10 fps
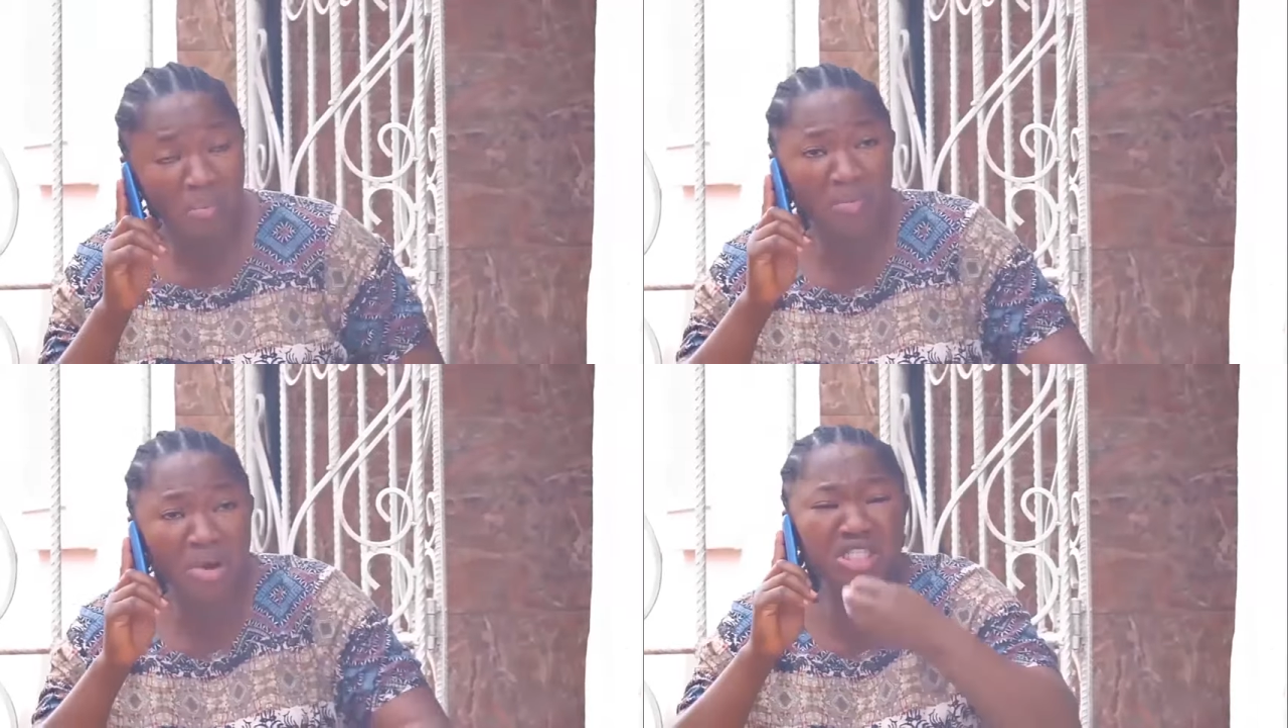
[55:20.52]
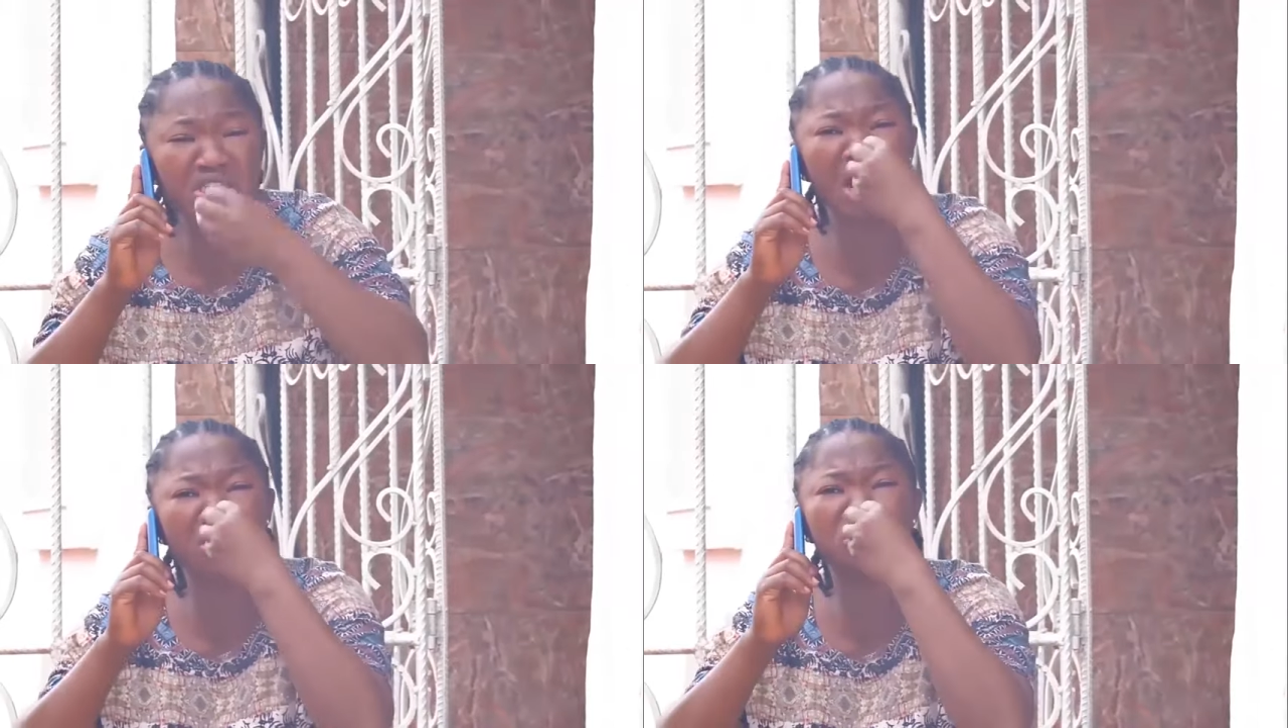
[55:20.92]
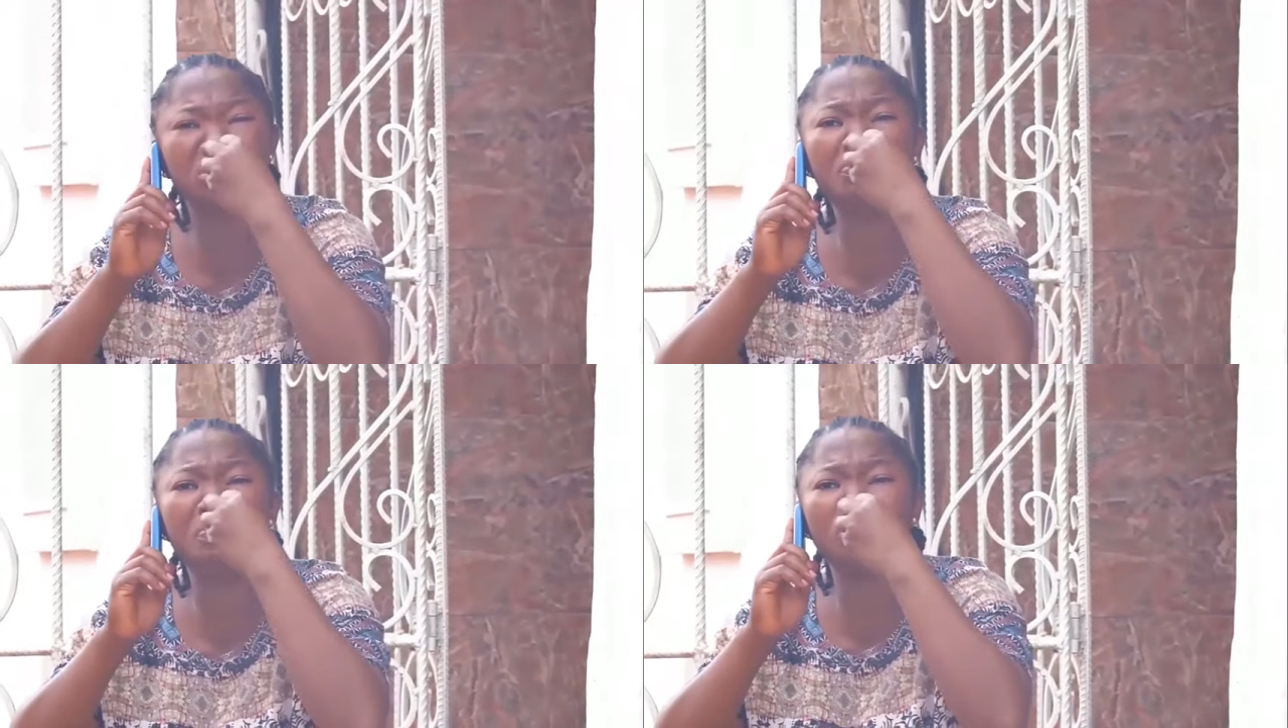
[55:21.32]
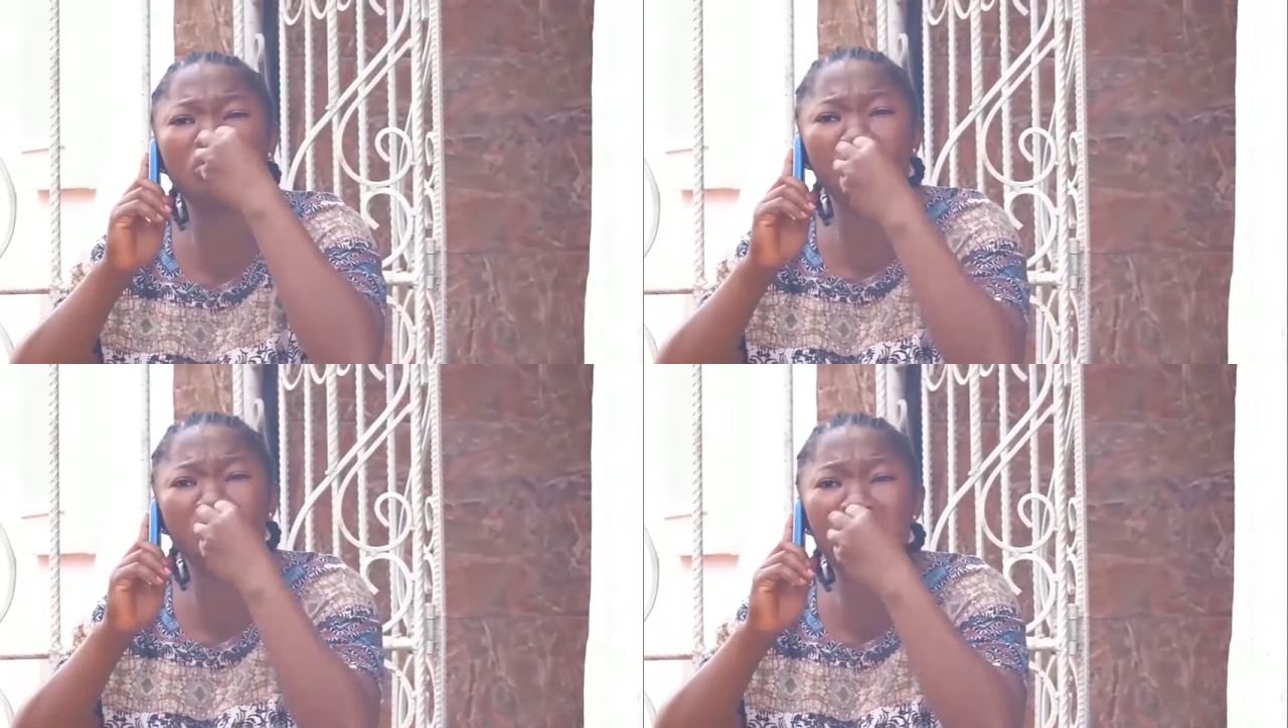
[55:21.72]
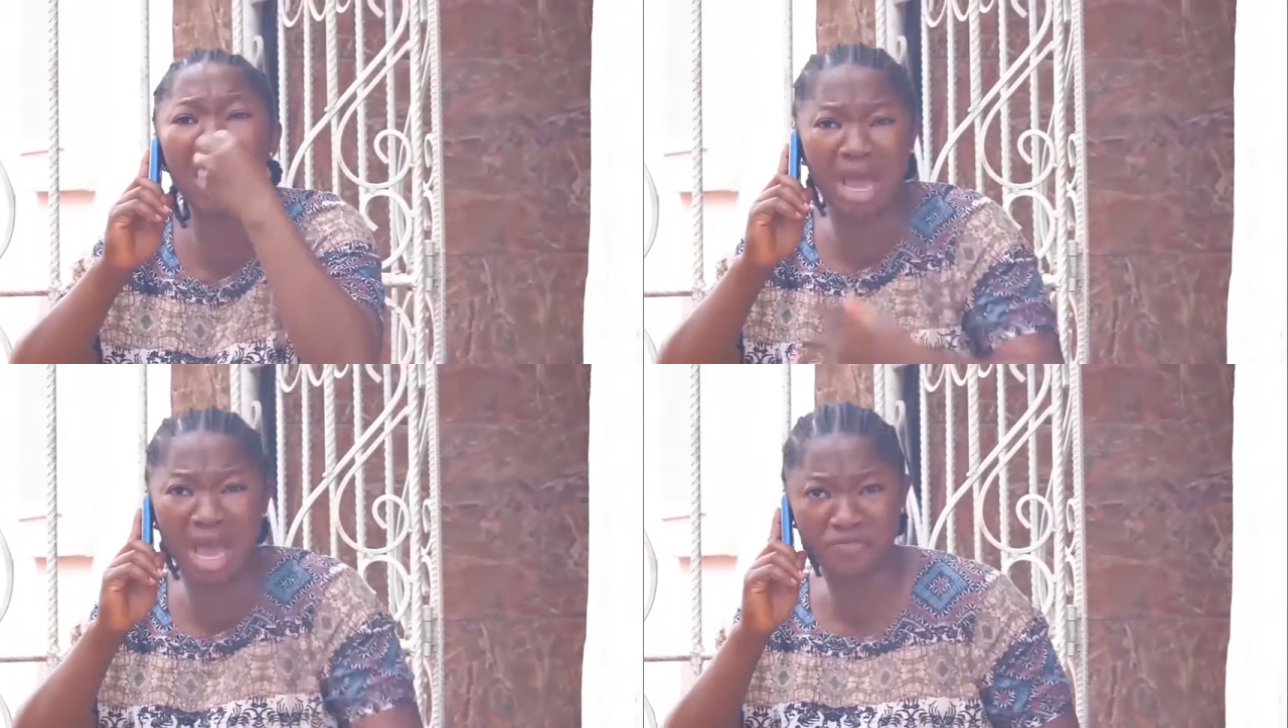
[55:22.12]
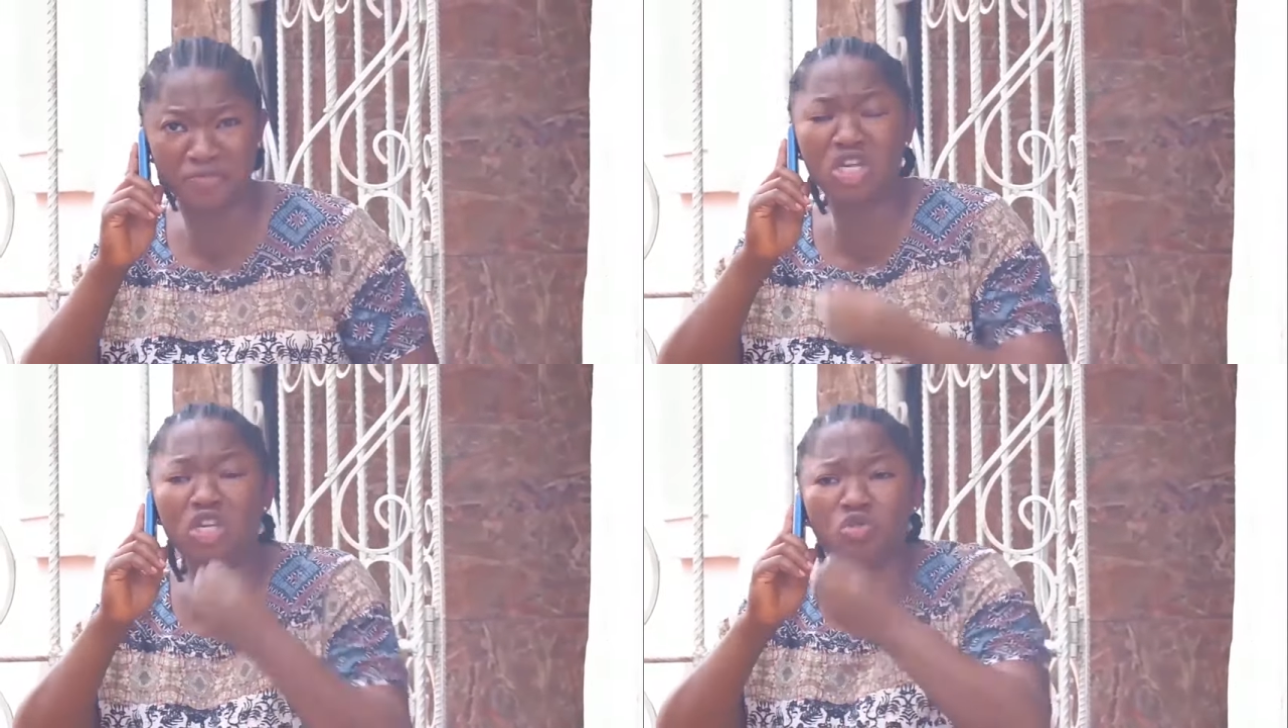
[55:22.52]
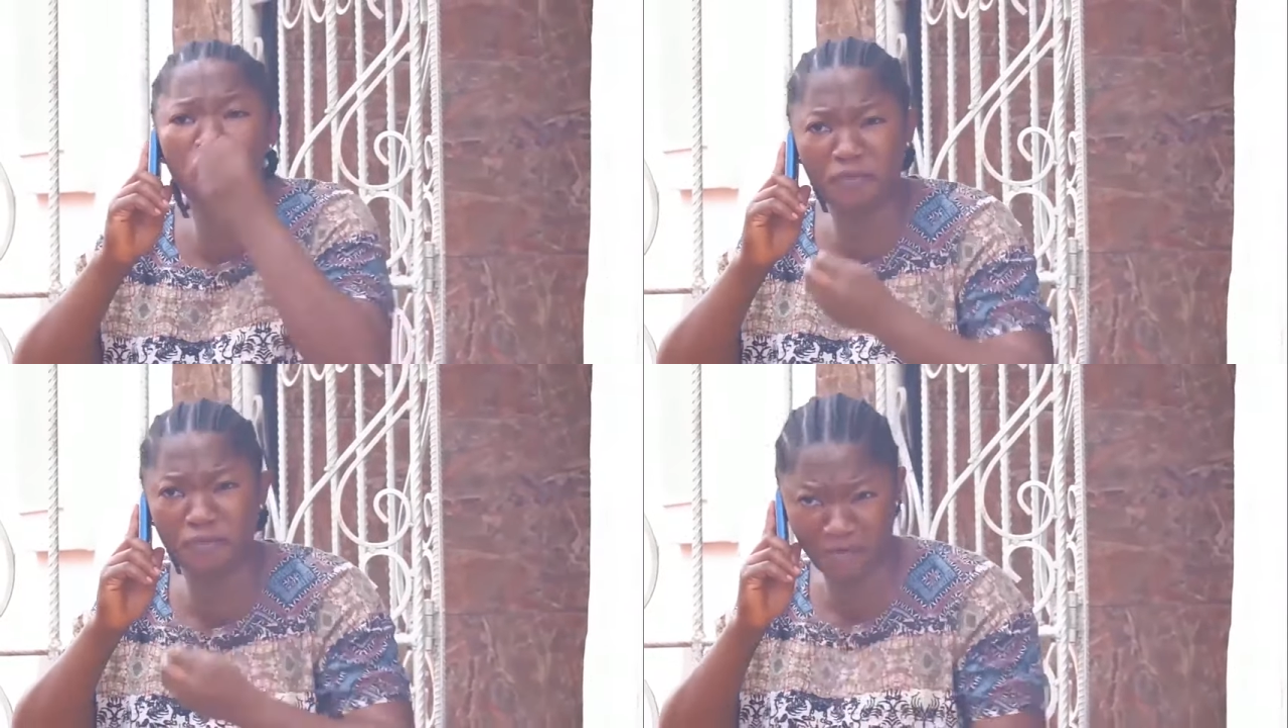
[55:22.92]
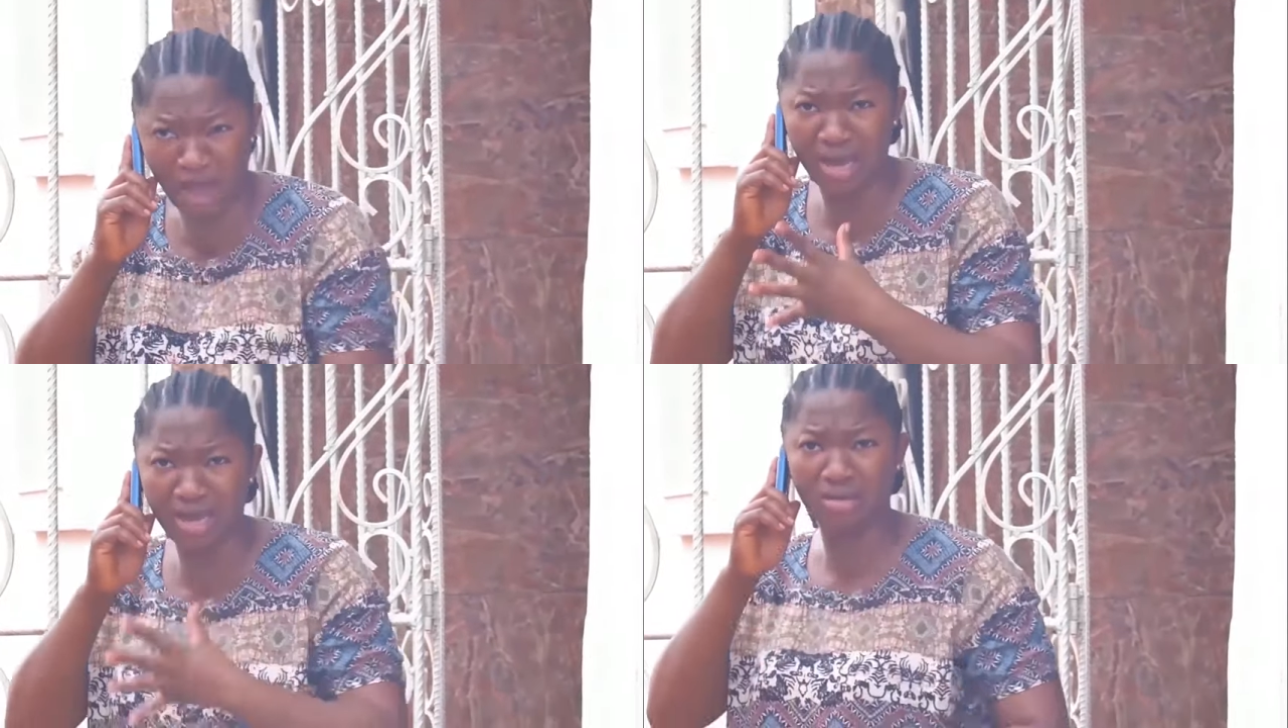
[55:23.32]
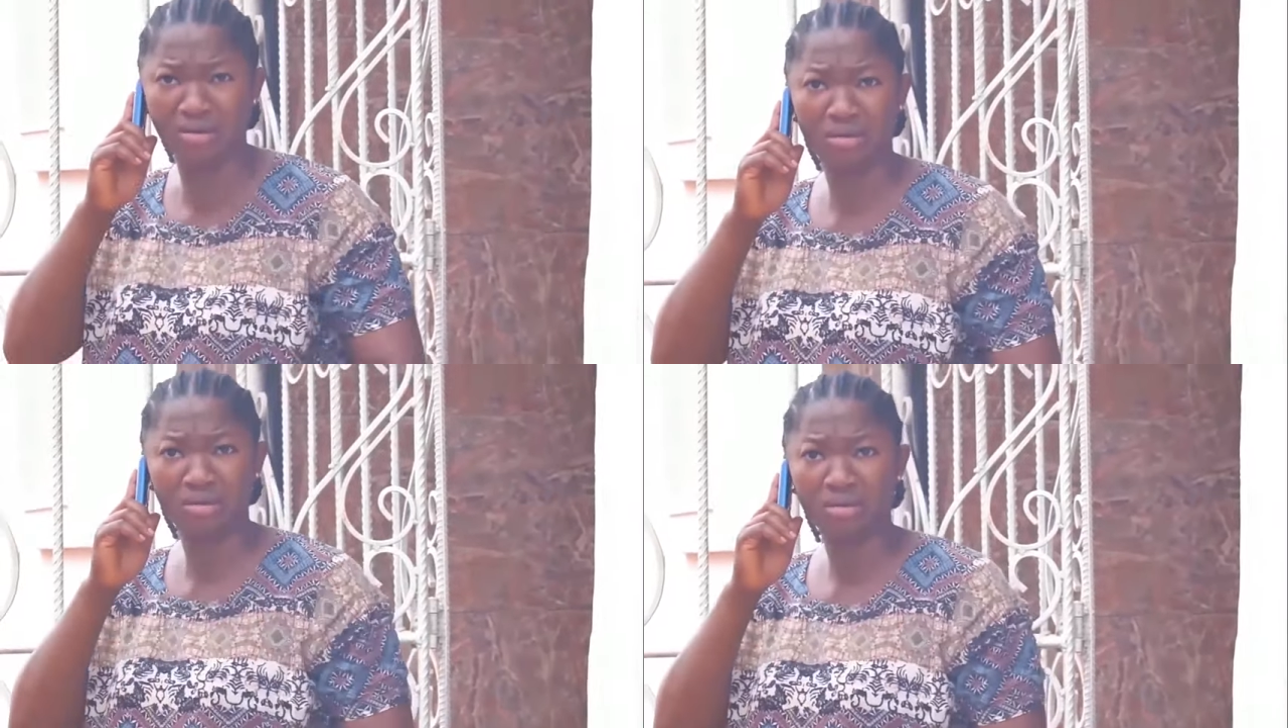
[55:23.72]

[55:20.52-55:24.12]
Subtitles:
Mama, the mansion be like heaven. It's too fine.